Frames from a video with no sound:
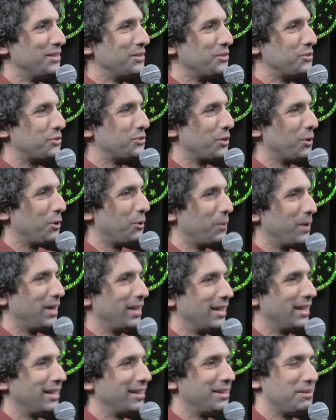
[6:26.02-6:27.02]
So
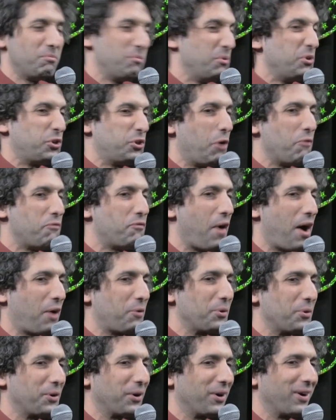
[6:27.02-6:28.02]
don't
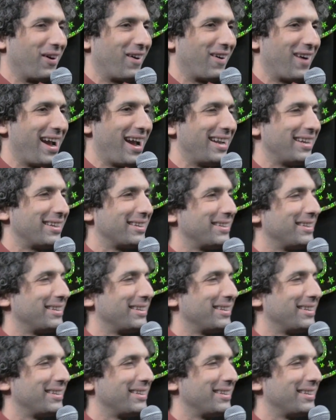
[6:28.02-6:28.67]
fuck with her, all right?